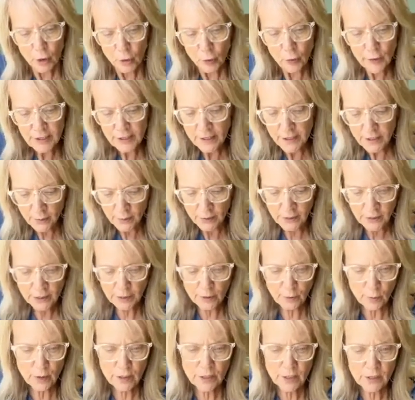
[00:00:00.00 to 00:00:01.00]
Really,
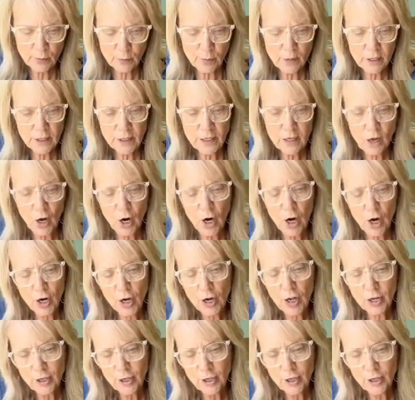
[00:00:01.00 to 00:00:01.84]
really, really, really hard